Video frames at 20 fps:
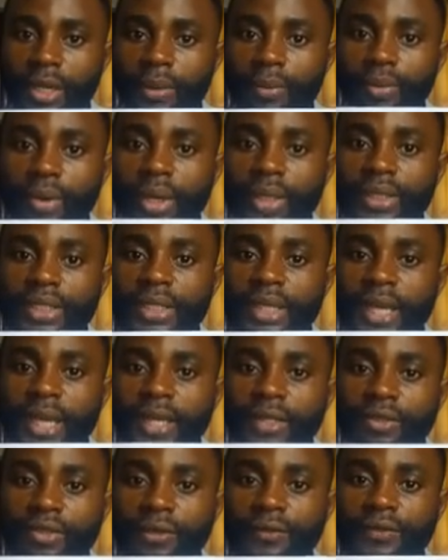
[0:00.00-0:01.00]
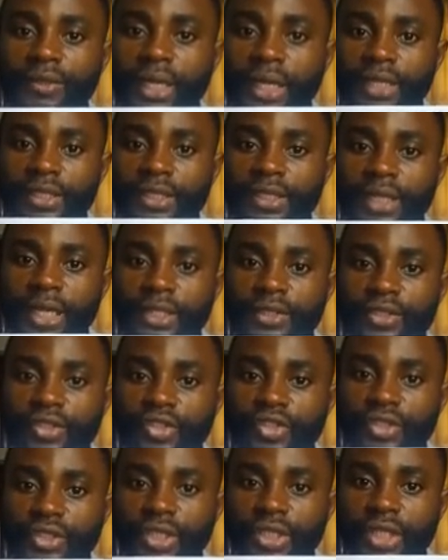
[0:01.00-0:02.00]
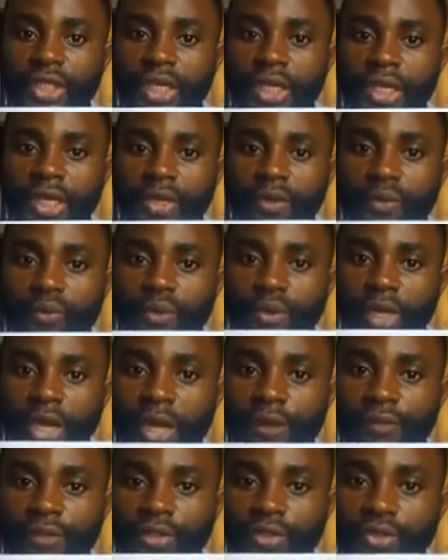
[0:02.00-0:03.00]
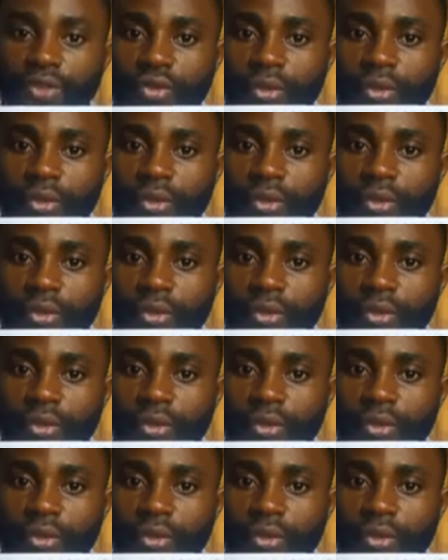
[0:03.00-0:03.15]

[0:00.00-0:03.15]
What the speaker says: But at the end of 1993, we have a new